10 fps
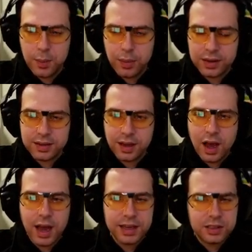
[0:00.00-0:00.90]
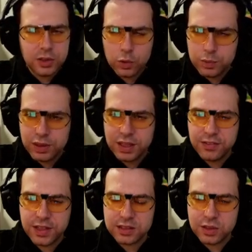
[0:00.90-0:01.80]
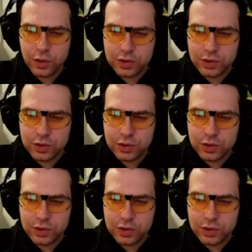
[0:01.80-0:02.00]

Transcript: but I don't believe that's going